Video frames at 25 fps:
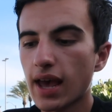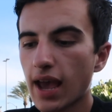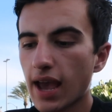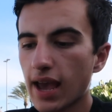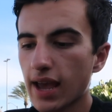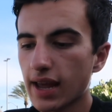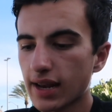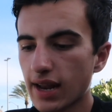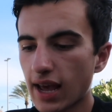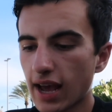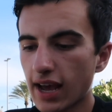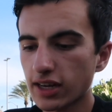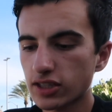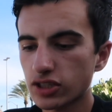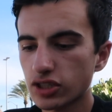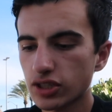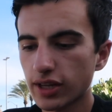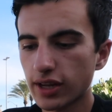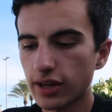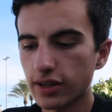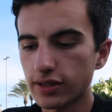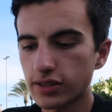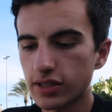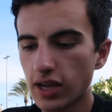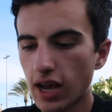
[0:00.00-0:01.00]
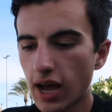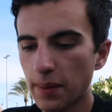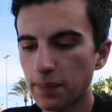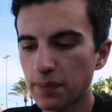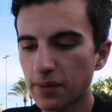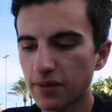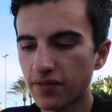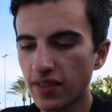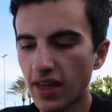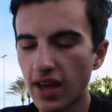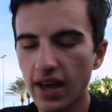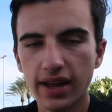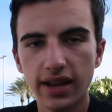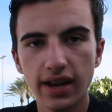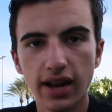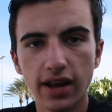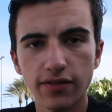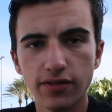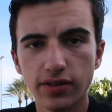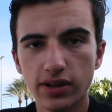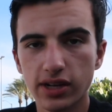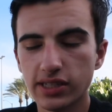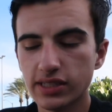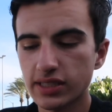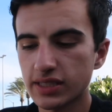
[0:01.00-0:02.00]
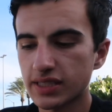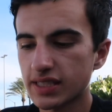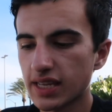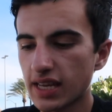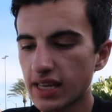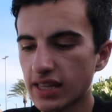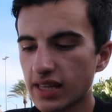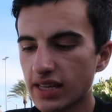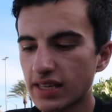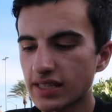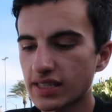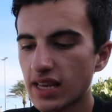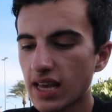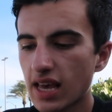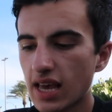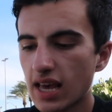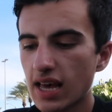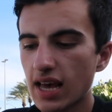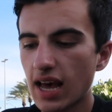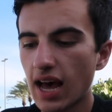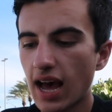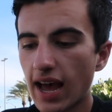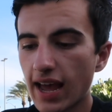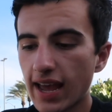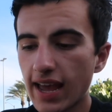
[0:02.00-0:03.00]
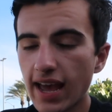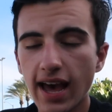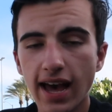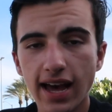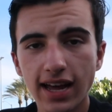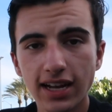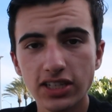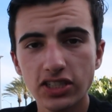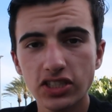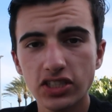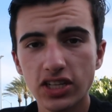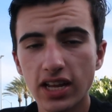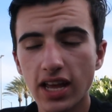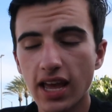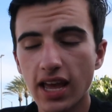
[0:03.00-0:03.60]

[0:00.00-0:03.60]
And actually, on top of that, I forgot to say this, I hatched